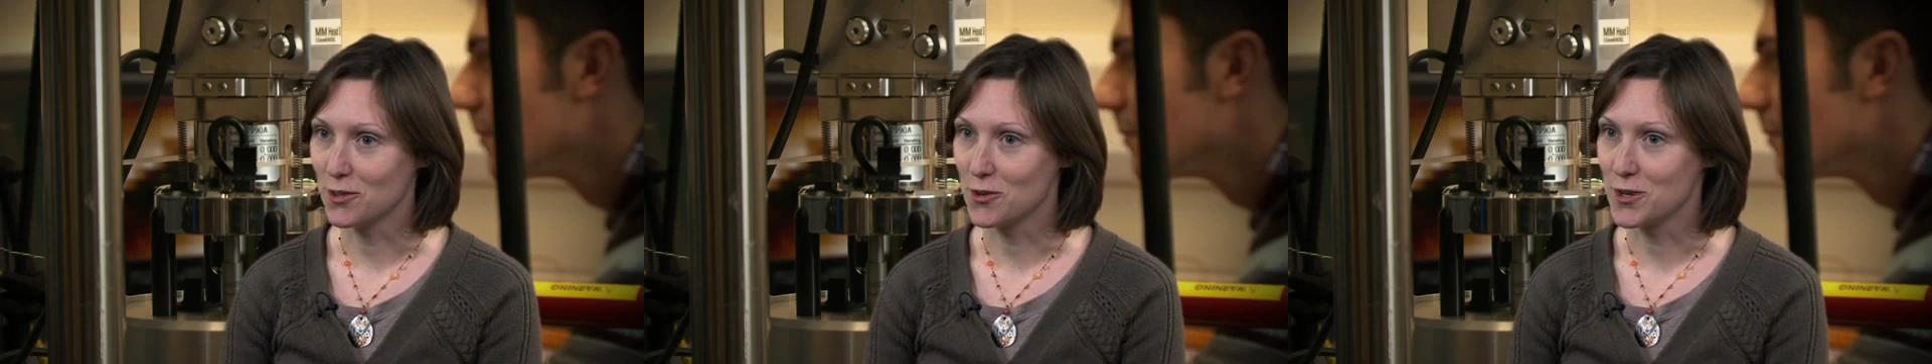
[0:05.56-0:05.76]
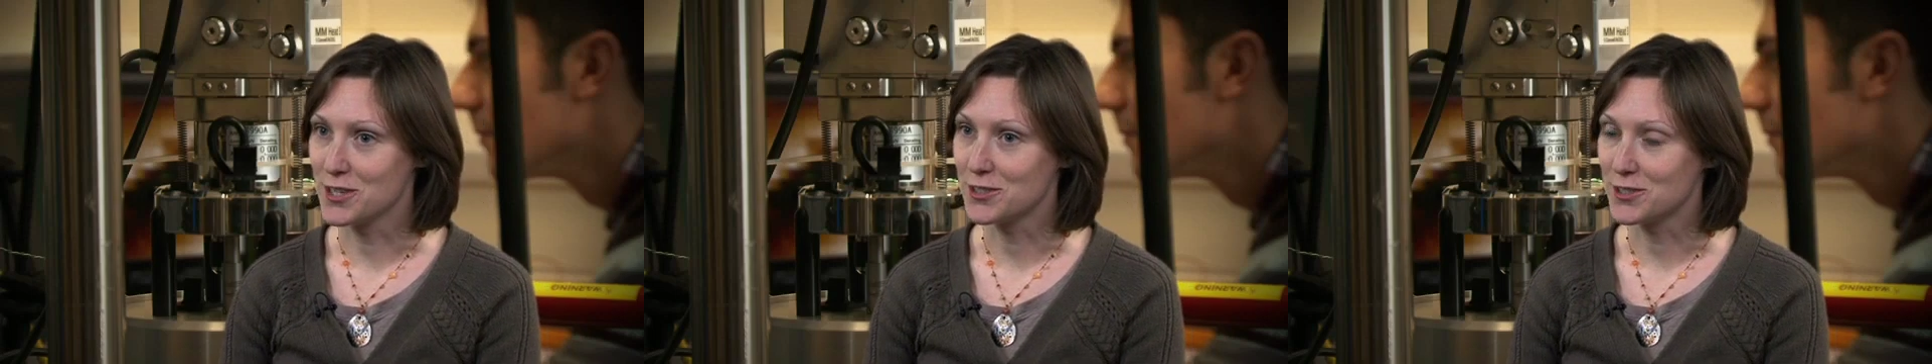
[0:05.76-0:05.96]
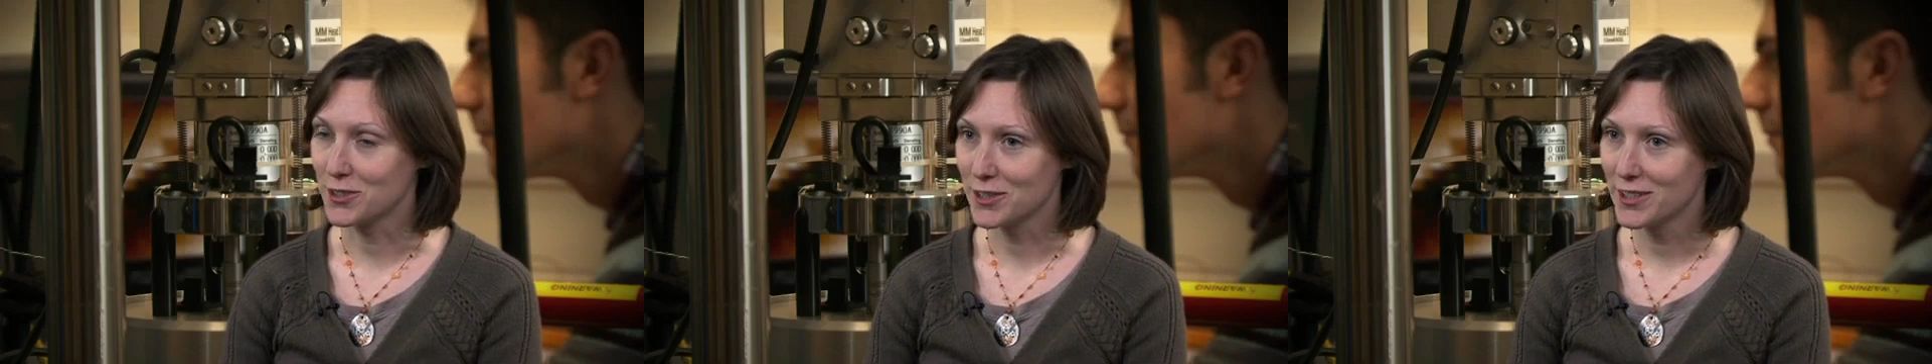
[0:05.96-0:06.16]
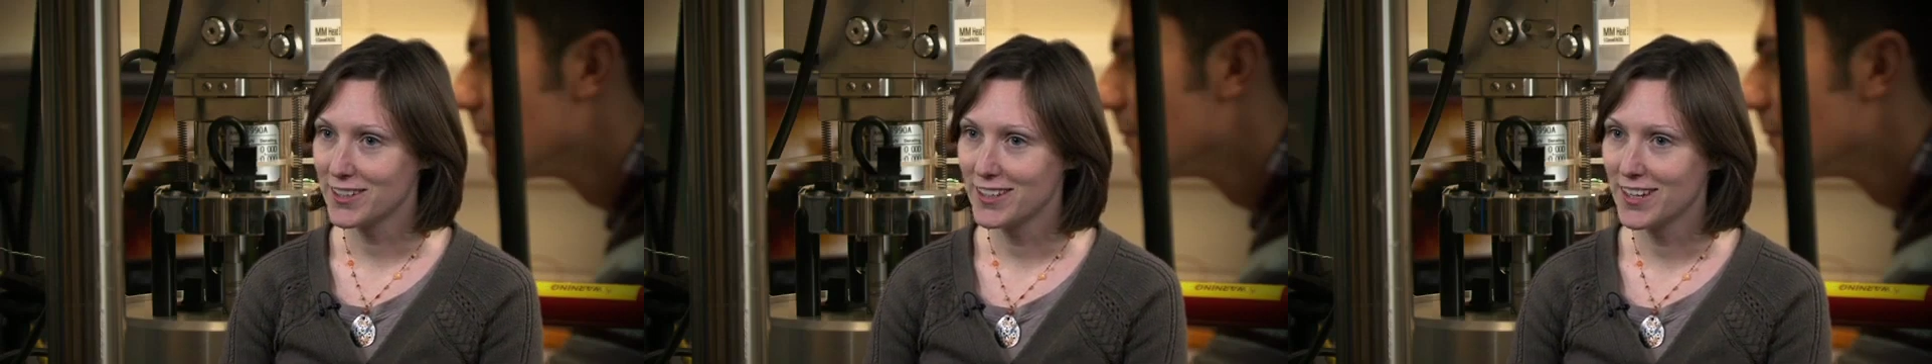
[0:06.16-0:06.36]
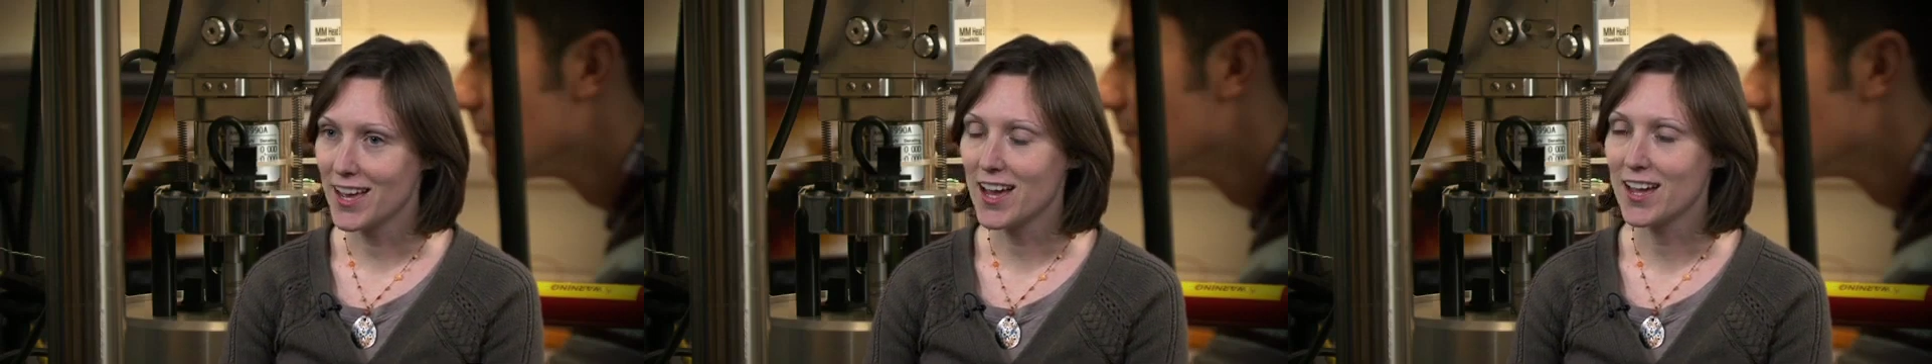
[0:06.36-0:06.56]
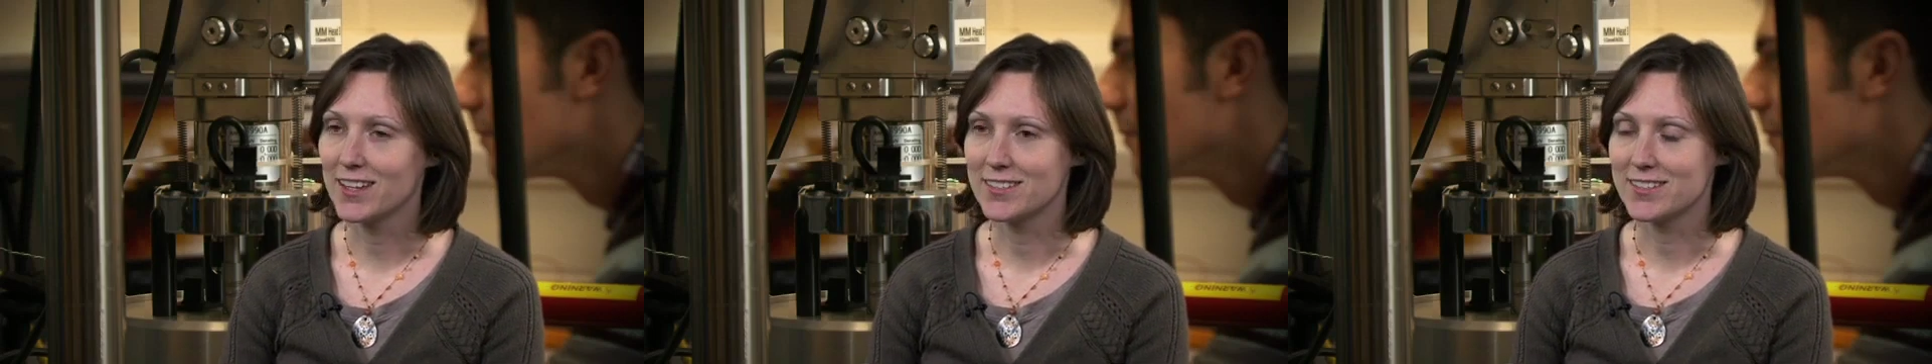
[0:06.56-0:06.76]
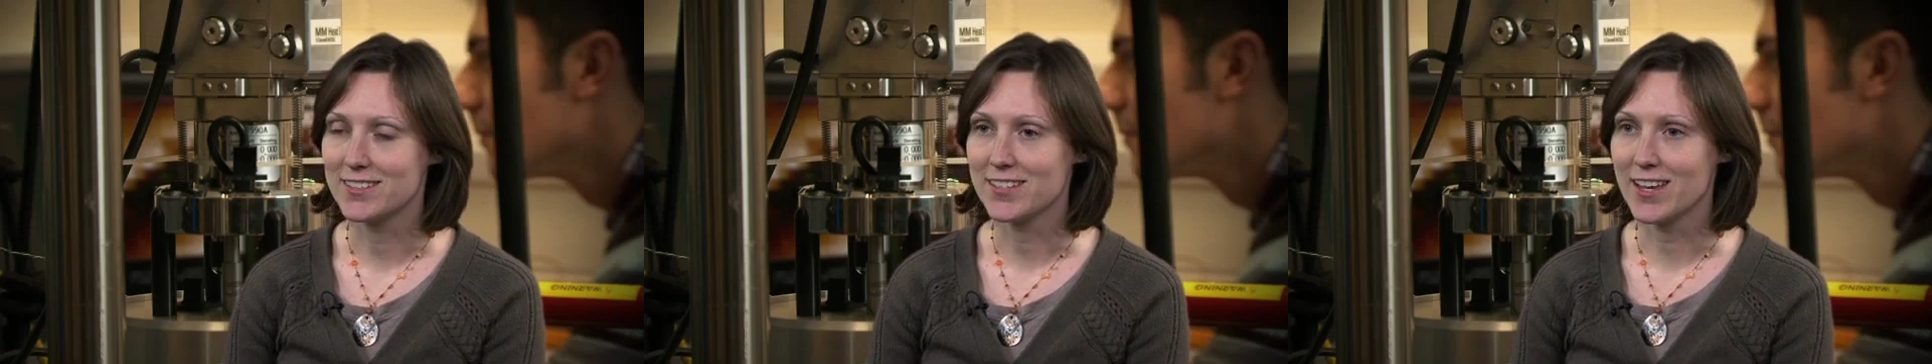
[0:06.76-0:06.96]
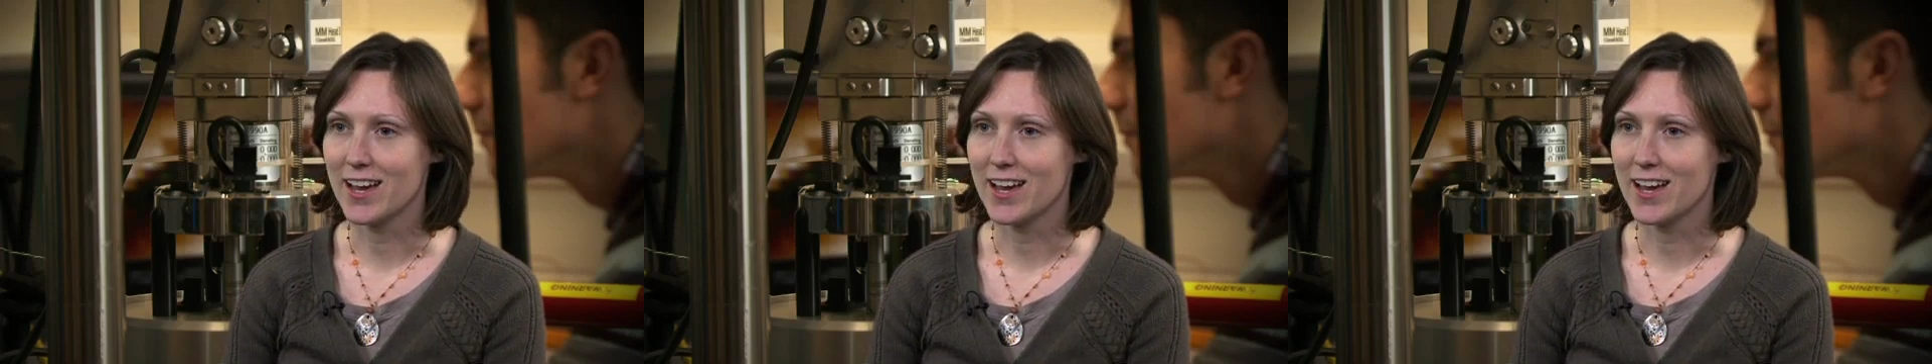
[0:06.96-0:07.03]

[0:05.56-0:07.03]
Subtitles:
Lorna Dugan and